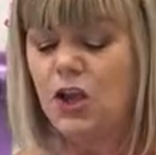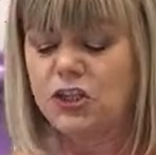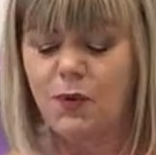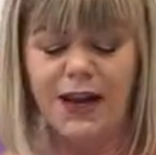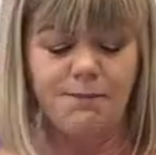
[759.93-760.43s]

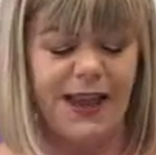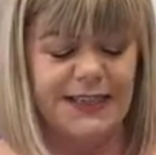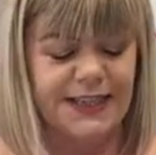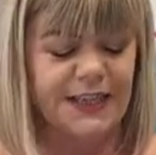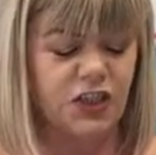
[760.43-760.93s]
So what I'm
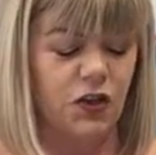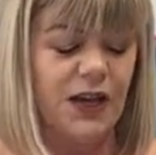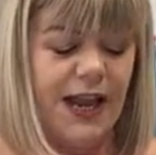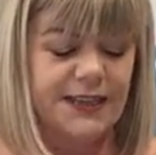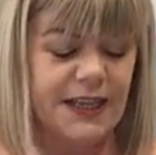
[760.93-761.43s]
basically
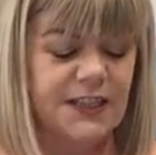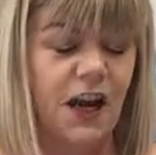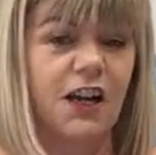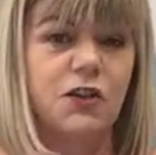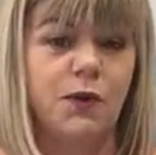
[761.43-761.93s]
doing is I
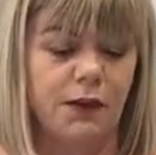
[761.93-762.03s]
started